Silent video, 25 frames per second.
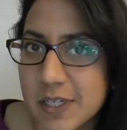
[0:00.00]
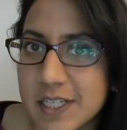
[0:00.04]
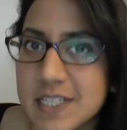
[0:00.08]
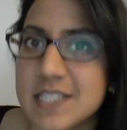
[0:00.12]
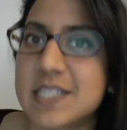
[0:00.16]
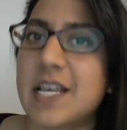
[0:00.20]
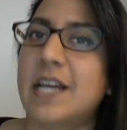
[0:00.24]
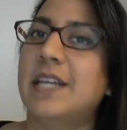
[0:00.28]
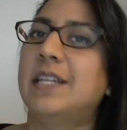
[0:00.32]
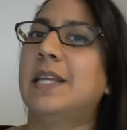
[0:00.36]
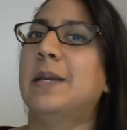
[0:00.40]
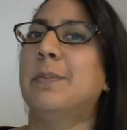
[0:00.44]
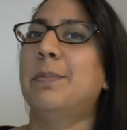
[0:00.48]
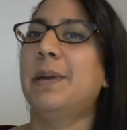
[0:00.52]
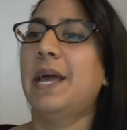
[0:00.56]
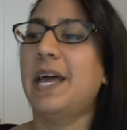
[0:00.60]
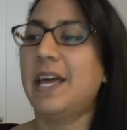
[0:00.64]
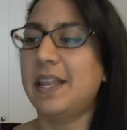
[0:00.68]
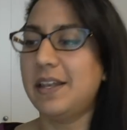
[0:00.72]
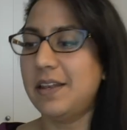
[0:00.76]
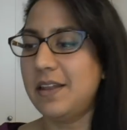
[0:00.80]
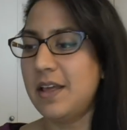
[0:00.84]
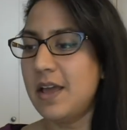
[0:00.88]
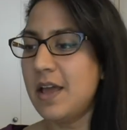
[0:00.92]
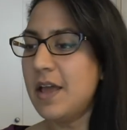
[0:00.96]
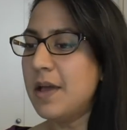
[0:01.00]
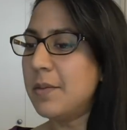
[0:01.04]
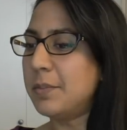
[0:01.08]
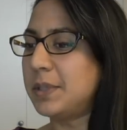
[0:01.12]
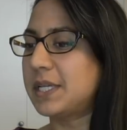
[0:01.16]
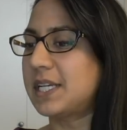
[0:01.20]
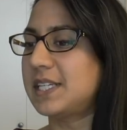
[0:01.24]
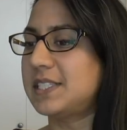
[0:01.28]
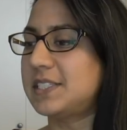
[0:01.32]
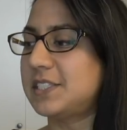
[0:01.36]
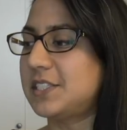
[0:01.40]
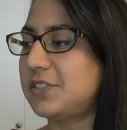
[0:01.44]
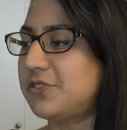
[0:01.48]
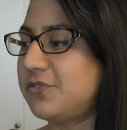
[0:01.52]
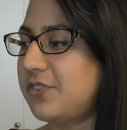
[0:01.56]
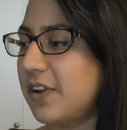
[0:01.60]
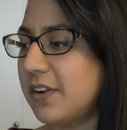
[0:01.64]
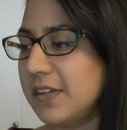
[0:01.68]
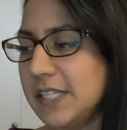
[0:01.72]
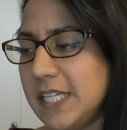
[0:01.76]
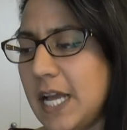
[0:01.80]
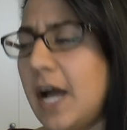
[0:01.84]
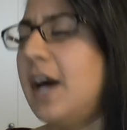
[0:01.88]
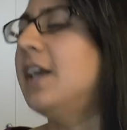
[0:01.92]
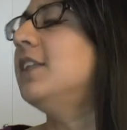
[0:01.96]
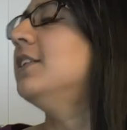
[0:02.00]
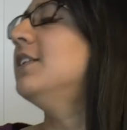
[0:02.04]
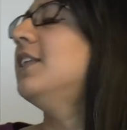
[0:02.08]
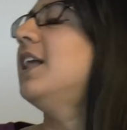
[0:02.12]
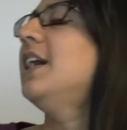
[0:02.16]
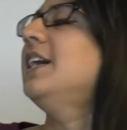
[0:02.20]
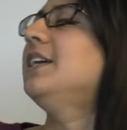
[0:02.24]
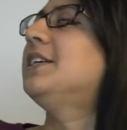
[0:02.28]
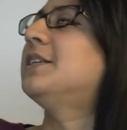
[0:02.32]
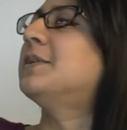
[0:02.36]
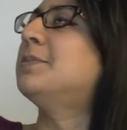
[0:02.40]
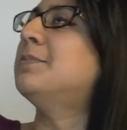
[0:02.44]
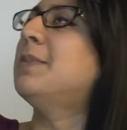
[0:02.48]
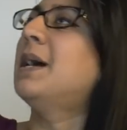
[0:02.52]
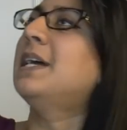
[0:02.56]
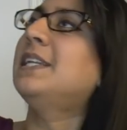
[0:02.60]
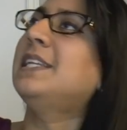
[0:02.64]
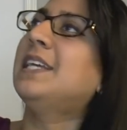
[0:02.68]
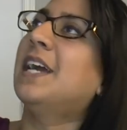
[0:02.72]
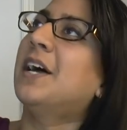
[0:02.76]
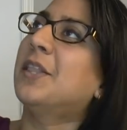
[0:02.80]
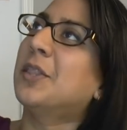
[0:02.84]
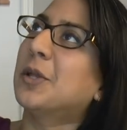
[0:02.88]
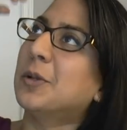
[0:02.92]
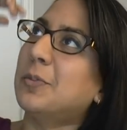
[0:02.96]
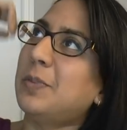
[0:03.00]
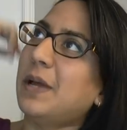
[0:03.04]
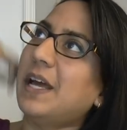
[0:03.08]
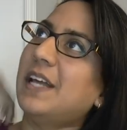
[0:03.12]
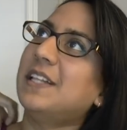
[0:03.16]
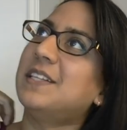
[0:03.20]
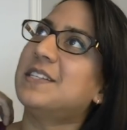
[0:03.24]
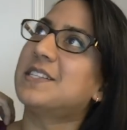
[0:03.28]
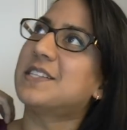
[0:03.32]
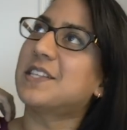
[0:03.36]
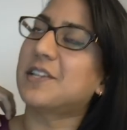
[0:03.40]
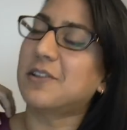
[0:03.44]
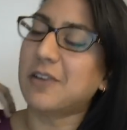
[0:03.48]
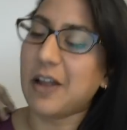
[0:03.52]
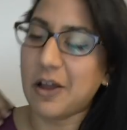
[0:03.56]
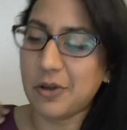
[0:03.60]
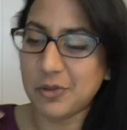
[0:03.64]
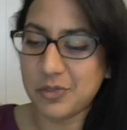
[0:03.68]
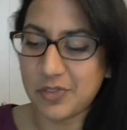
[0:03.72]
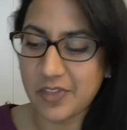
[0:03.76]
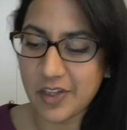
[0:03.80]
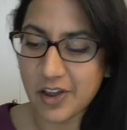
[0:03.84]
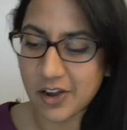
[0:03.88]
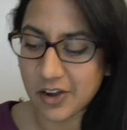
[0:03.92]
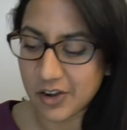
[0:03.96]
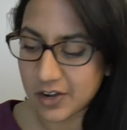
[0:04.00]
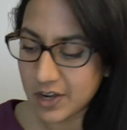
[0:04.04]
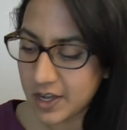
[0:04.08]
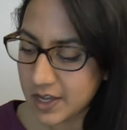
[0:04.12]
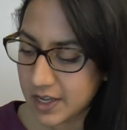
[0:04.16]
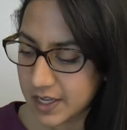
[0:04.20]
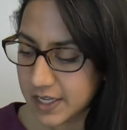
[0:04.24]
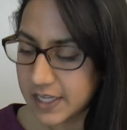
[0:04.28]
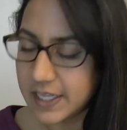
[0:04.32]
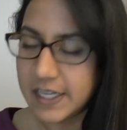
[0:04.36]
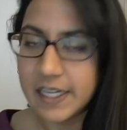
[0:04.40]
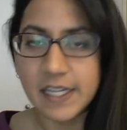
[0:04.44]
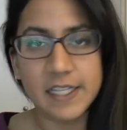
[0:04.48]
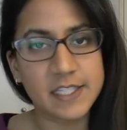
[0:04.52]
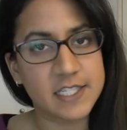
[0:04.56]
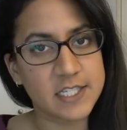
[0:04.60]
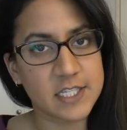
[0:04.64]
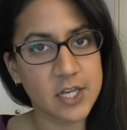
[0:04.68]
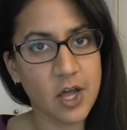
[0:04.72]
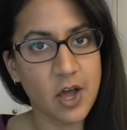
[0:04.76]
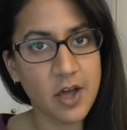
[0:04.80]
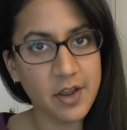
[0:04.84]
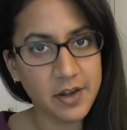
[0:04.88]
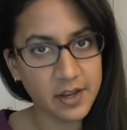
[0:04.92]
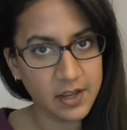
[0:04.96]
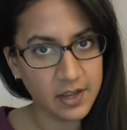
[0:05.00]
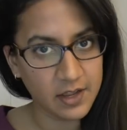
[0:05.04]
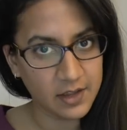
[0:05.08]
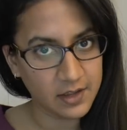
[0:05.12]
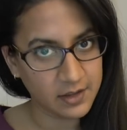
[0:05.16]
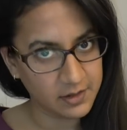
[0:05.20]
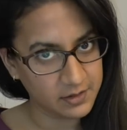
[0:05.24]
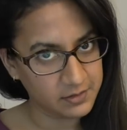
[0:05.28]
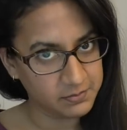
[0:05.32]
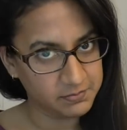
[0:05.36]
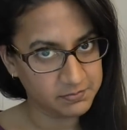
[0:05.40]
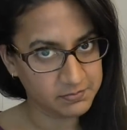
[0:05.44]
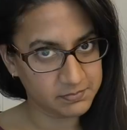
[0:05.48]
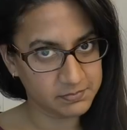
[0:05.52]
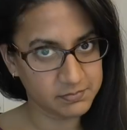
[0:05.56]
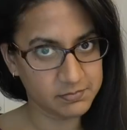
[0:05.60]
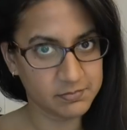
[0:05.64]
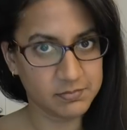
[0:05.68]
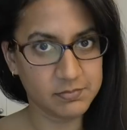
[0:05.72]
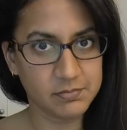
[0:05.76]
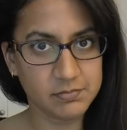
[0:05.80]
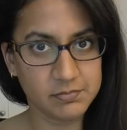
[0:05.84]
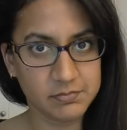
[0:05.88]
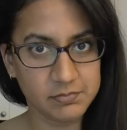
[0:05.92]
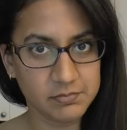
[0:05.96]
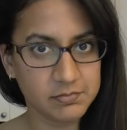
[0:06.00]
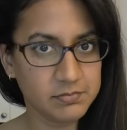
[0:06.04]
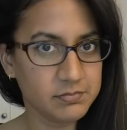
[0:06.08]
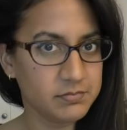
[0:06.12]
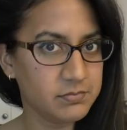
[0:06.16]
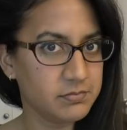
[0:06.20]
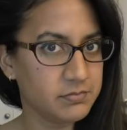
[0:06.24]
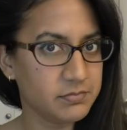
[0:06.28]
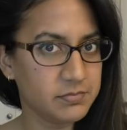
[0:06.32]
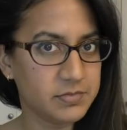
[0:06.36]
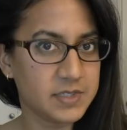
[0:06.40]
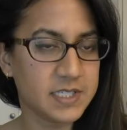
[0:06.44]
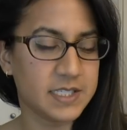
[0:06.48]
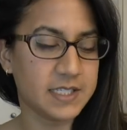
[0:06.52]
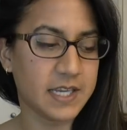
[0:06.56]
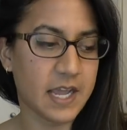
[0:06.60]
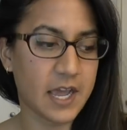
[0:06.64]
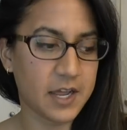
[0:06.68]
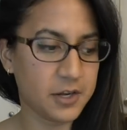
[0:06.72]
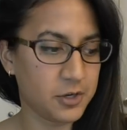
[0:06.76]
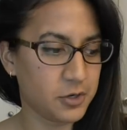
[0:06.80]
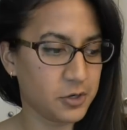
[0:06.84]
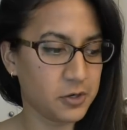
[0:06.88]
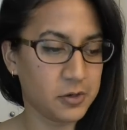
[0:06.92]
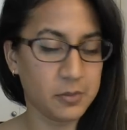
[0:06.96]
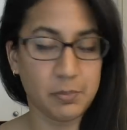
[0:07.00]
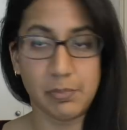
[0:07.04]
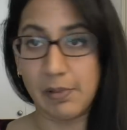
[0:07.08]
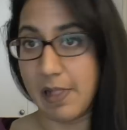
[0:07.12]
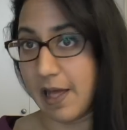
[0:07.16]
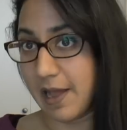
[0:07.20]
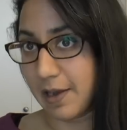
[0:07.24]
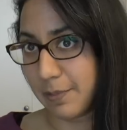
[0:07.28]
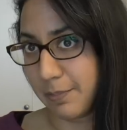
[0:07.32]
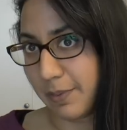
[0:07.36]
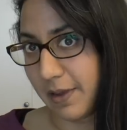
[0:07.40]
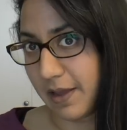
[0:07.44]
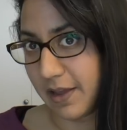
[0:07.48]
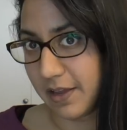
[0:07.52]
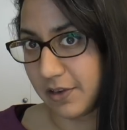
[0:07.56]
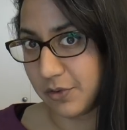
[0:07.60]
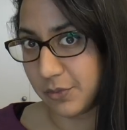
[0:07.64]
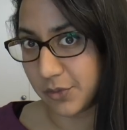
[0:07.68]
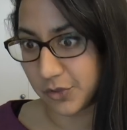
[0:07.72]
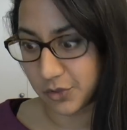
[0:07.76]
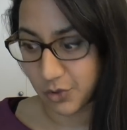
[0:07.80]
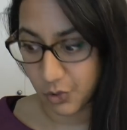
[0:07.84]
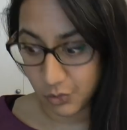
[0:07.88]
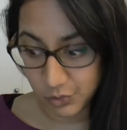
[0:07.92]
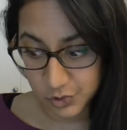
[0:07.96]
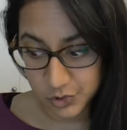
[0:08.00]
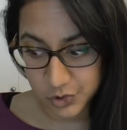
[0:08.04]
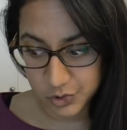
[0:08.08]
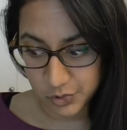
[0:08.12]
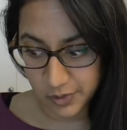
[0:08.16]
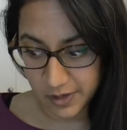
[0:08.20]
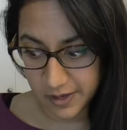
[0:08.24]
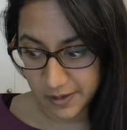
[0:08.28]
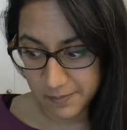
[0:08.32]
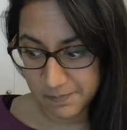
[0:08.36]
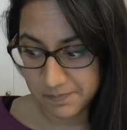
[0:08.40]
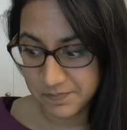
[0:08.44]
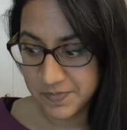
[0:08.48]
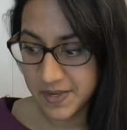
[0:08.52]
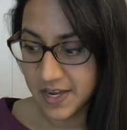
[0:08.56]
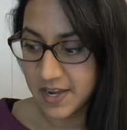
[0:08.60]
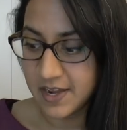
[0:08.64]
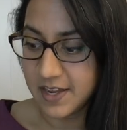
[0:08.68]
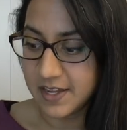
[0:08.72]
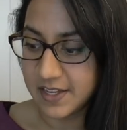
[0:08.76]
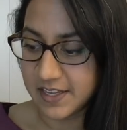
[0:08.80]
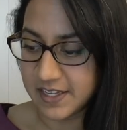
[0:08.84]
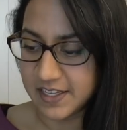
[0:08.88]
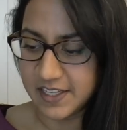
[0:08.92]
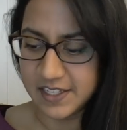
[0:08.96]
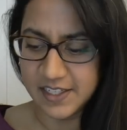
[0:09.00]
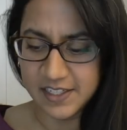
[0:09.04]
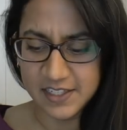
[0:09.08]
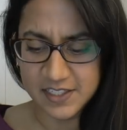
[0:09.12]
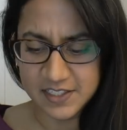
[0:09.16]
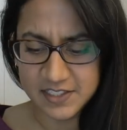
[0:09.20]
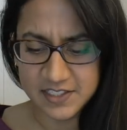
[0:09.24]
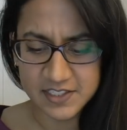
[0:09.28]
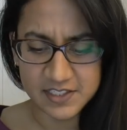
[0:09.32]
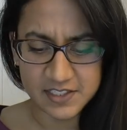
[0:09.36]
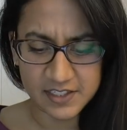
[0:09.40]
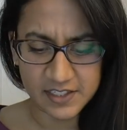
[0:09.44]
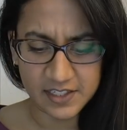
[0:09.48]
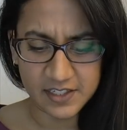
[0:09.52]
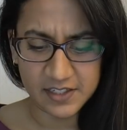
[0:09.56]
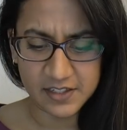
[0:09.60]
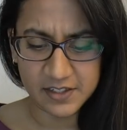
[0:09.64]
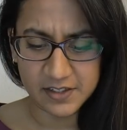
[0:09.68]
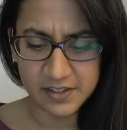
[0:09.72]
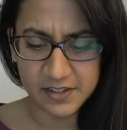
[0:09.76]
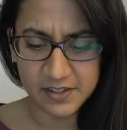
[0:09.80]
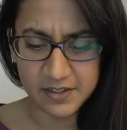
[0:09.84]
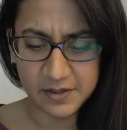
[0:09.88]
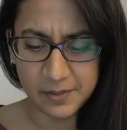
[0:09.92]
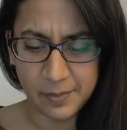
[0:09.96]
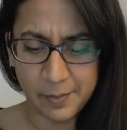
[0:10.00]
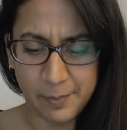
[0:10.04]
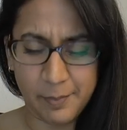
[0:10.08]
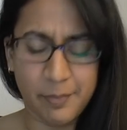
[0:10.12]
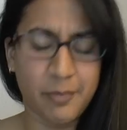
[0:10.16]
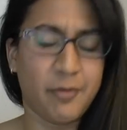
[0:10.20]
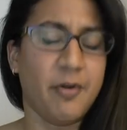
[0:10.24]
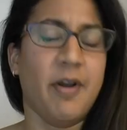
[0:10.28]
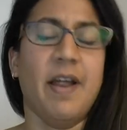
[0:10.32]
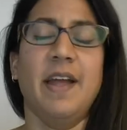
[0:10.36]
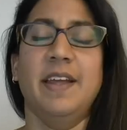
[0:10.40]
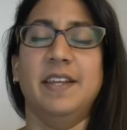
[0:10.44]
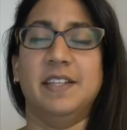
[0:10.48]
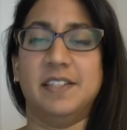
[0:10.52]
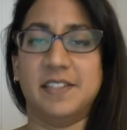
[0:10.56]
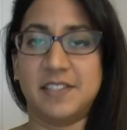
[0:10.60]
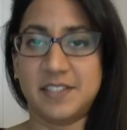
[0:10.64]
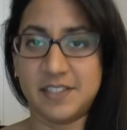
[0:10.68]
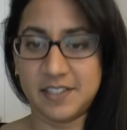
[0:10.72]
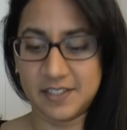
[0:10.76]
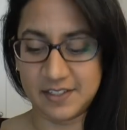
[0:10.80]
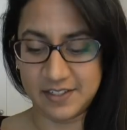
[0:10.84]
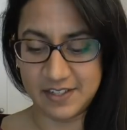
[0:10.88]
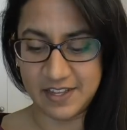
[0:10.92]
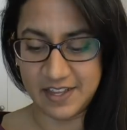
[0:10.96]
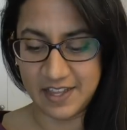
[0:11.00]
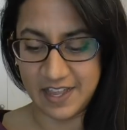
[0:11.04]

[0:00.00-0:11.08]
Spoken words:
exciting pen because it is very unlike many other pens that are out there. It's not a standard black pen with gold trim. It is bright